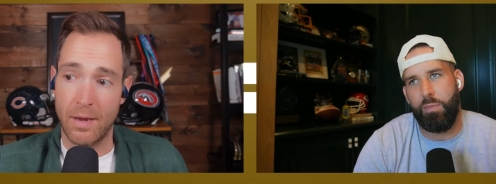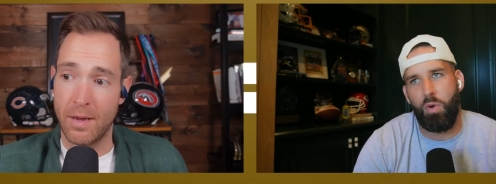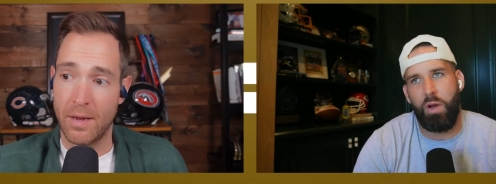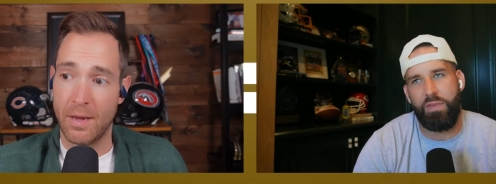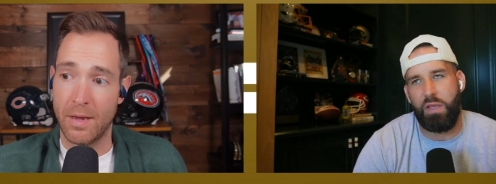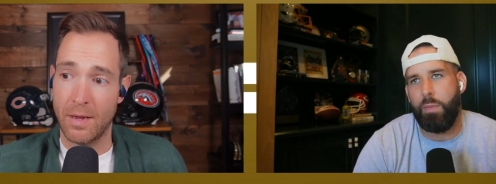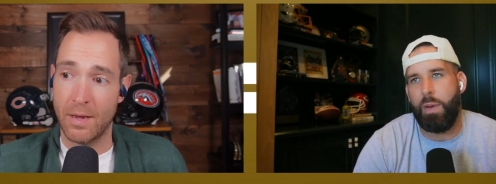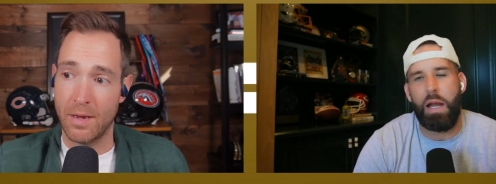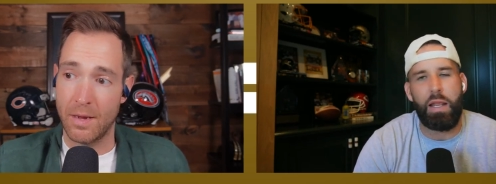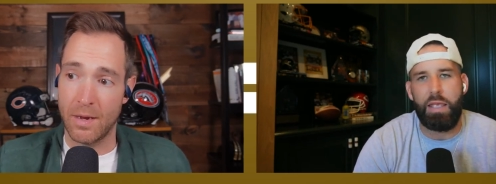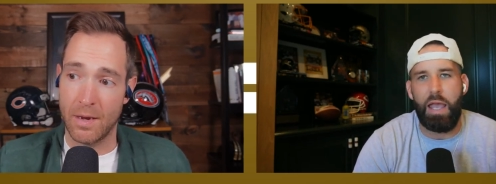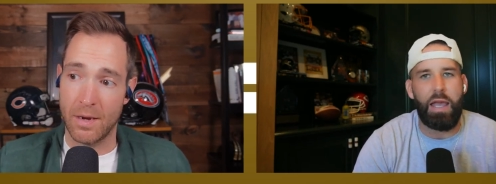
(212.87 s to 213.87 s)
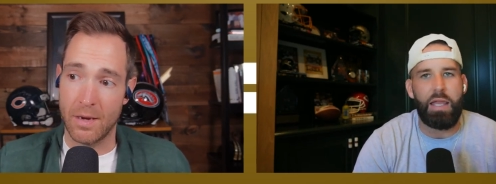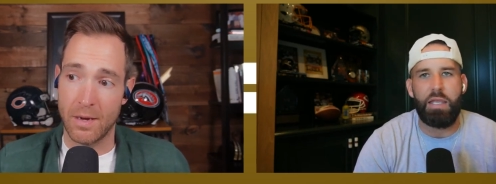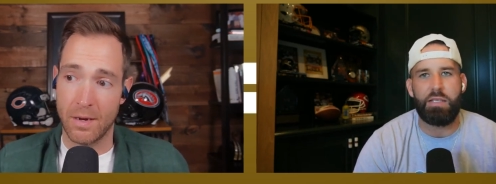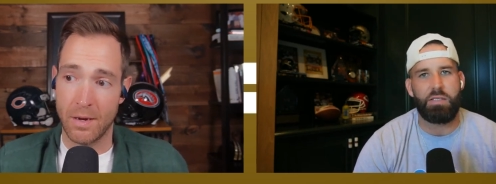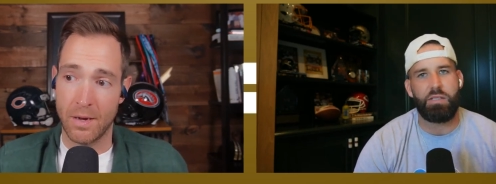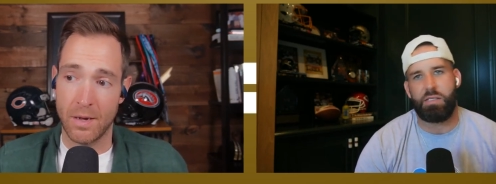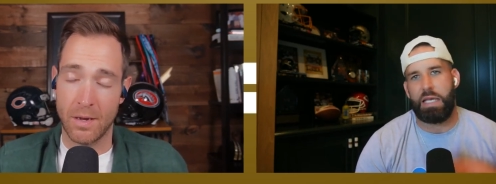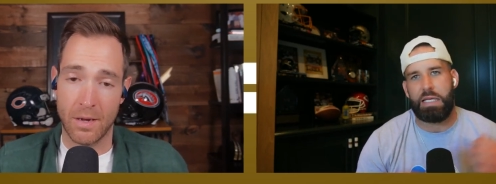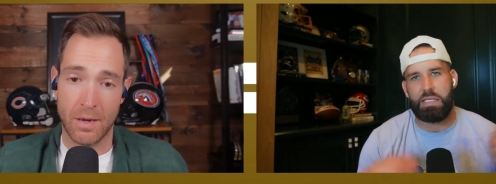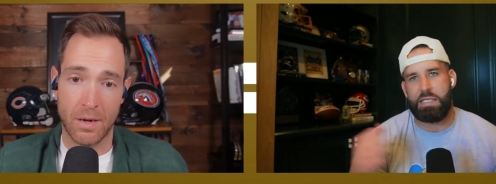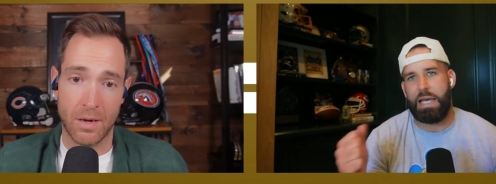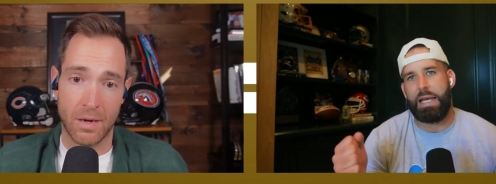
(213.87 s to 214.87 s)
Speaker 1: I think about it, yeah, it is just like a
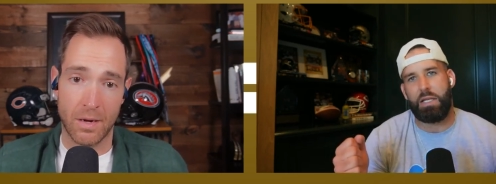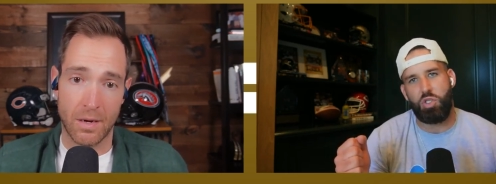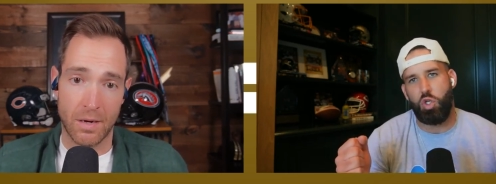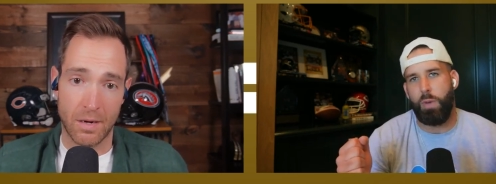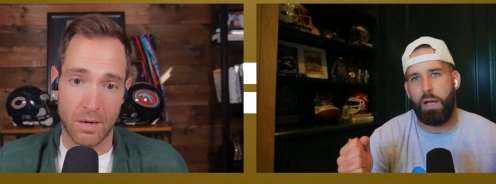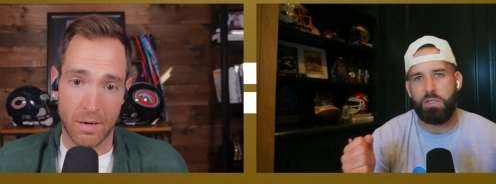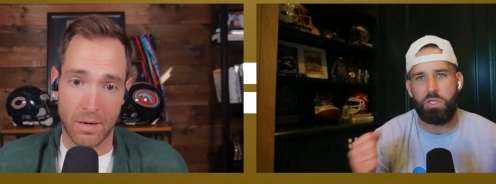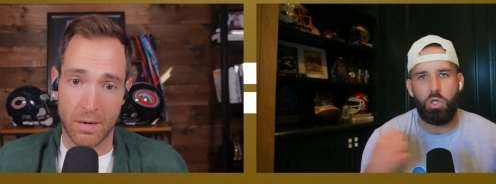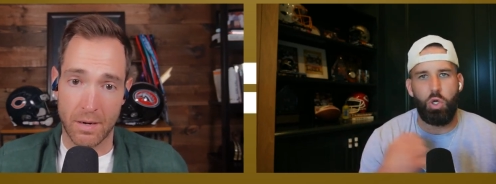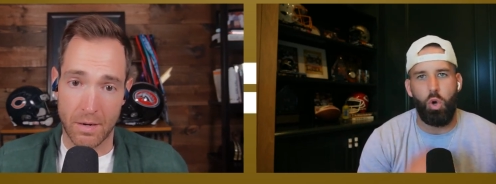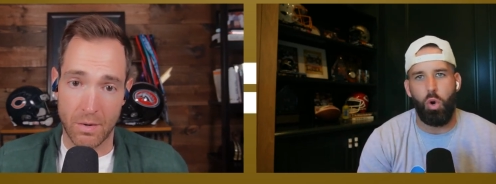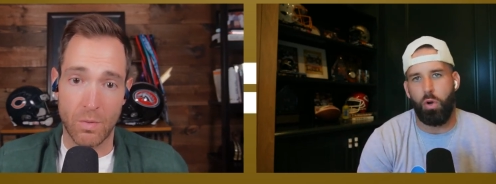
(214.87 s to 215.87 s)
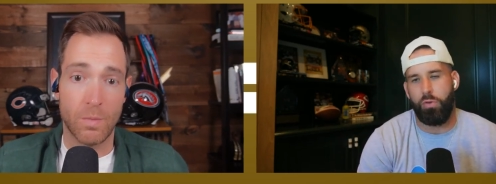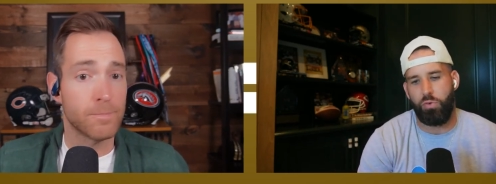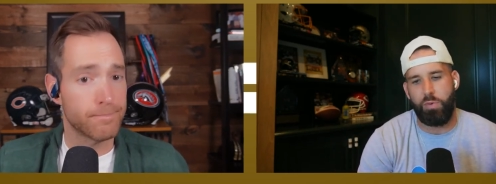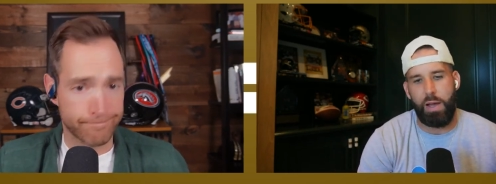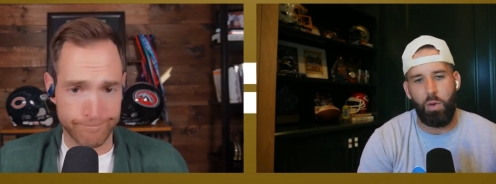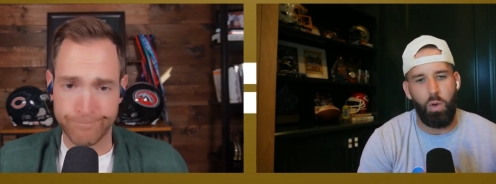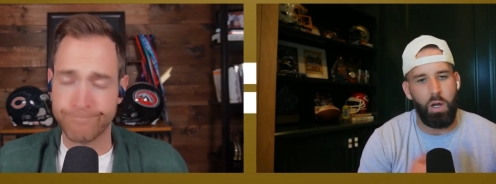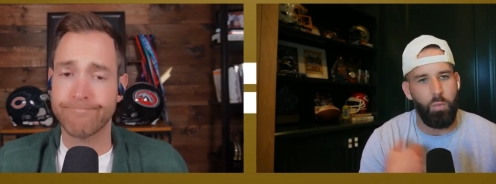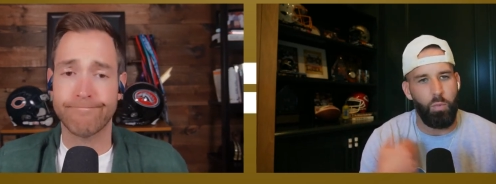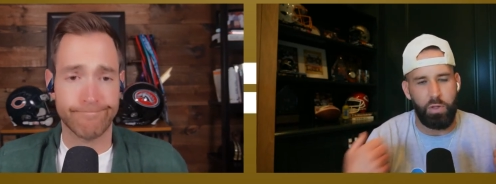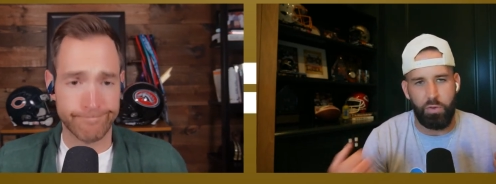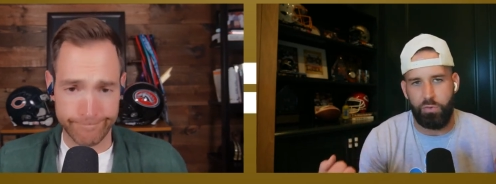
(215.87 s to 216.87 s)
static two by two or three by one
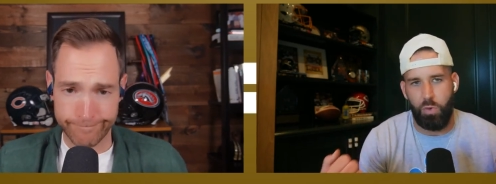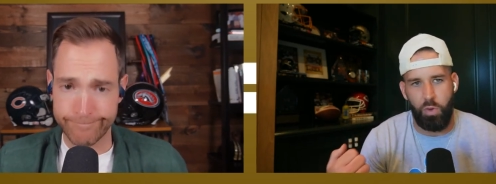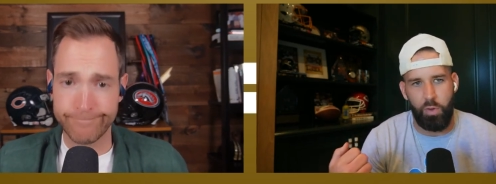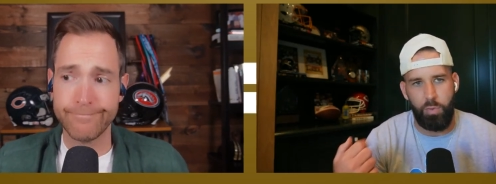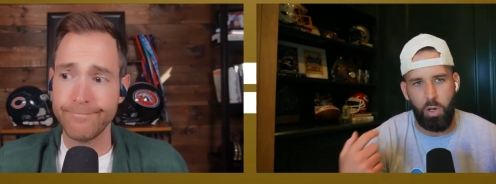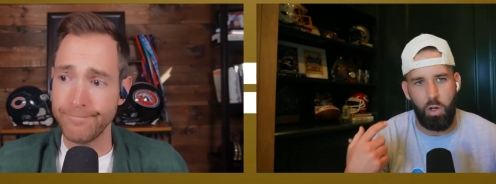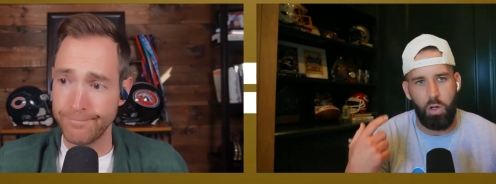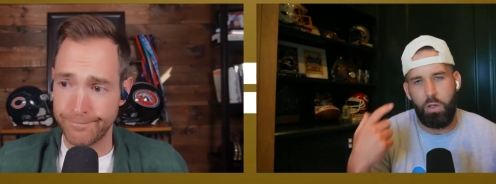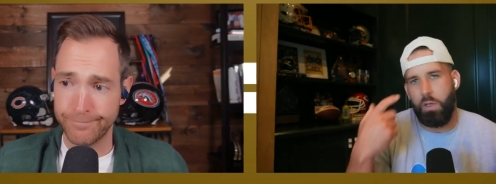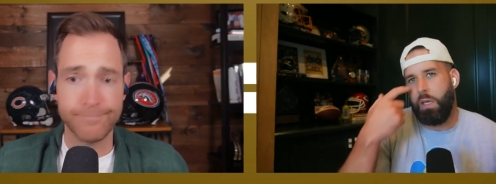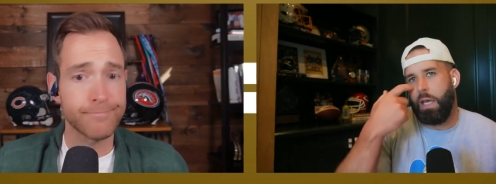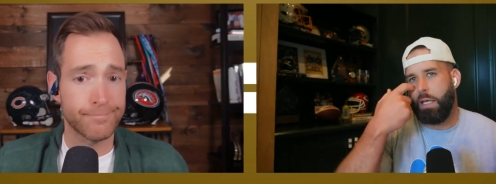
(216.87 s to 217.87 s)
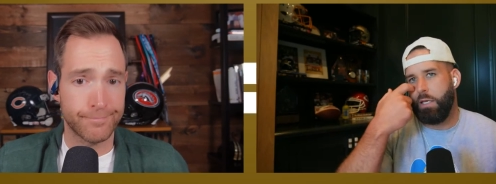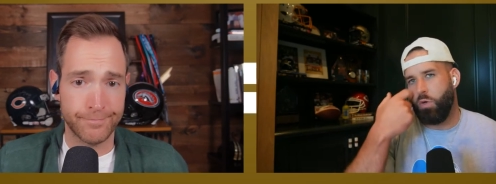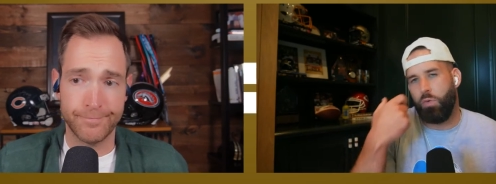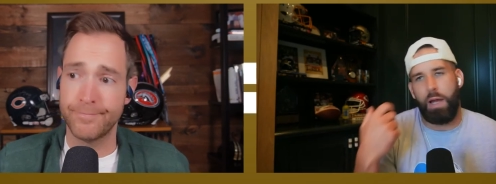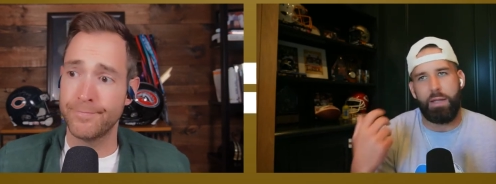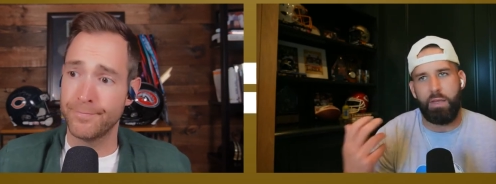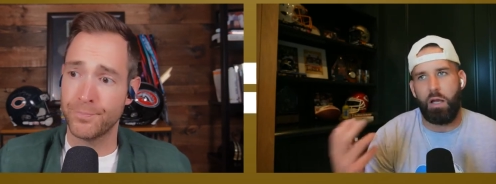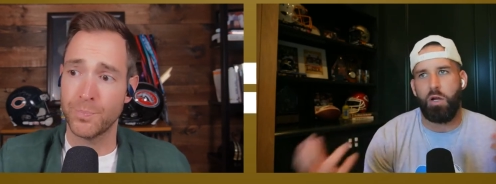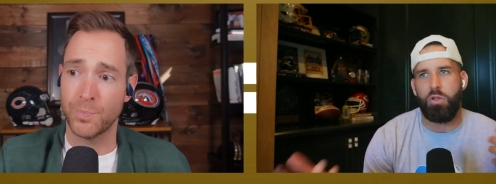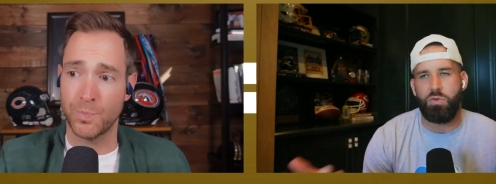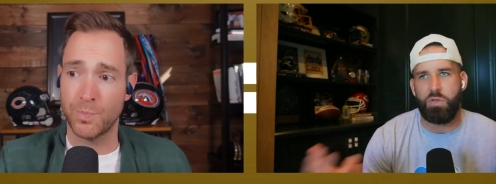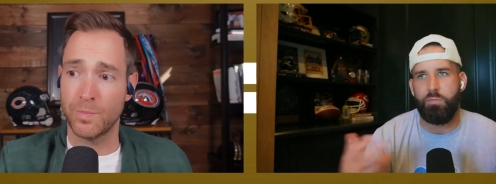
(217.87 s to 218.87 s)
when they're throwing the ball. And you're right, they are
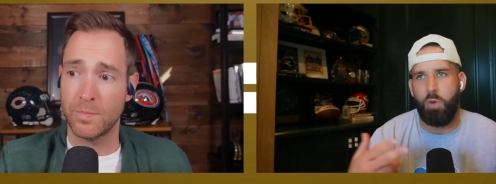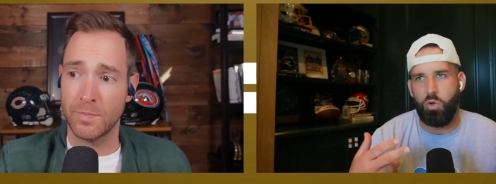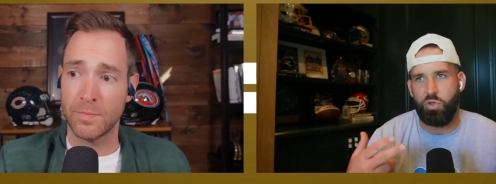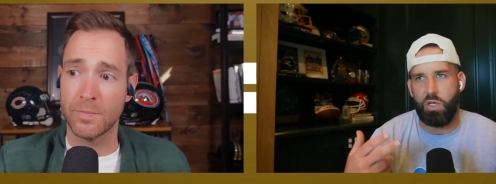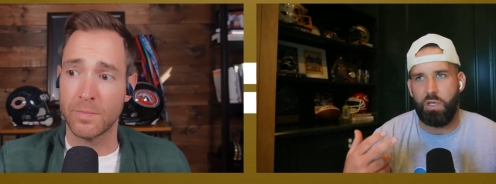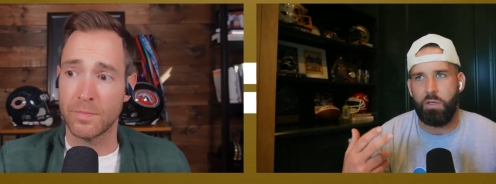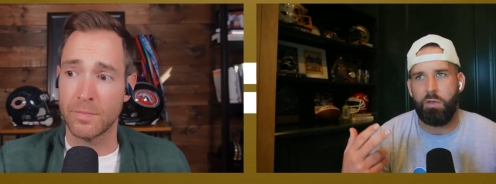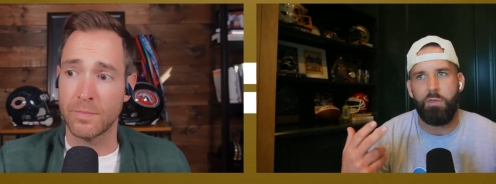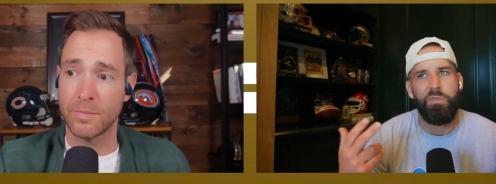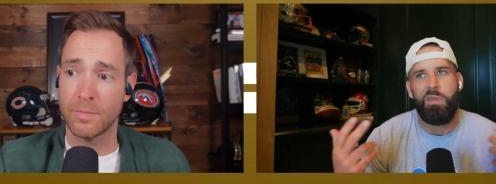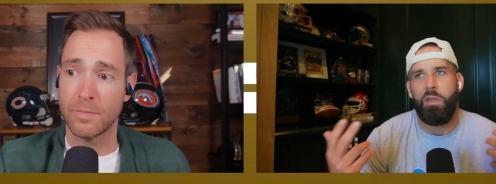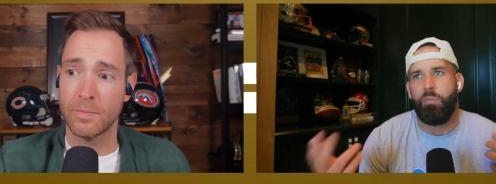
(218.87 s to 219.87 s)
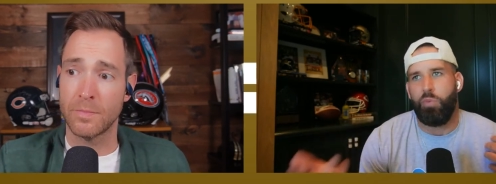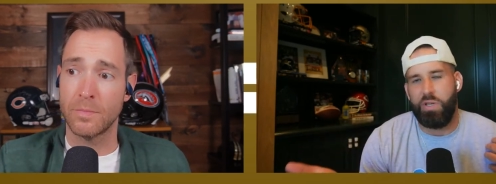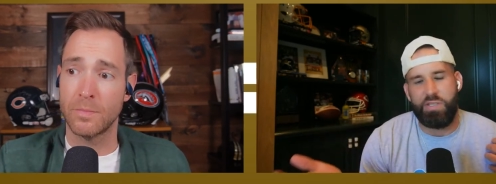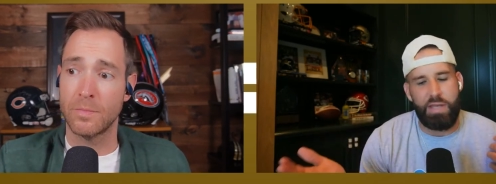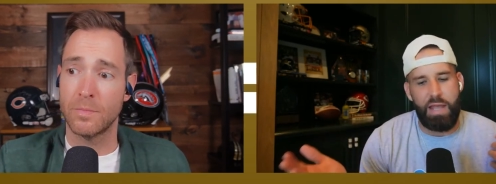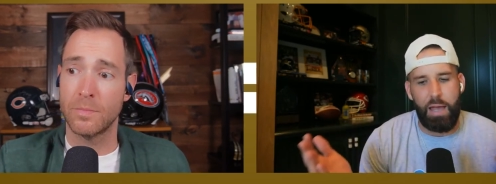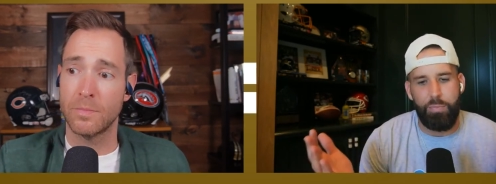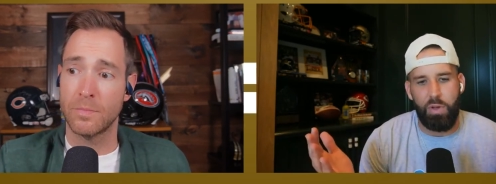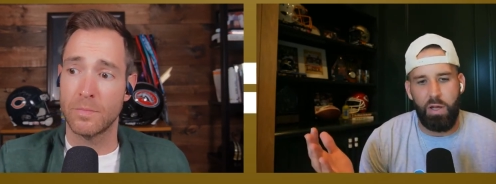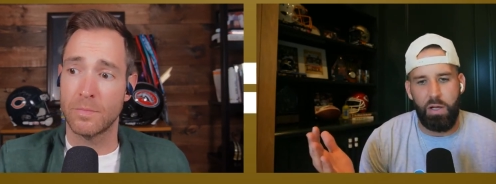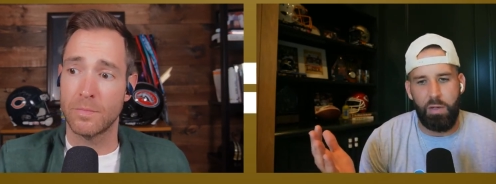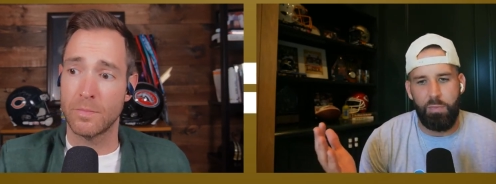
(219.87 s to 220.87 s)
using motion pre-snap.
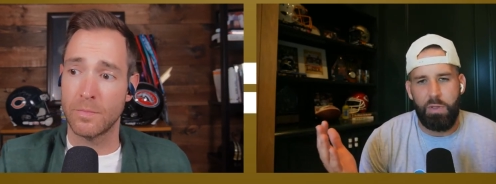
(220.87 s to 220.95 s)
Um,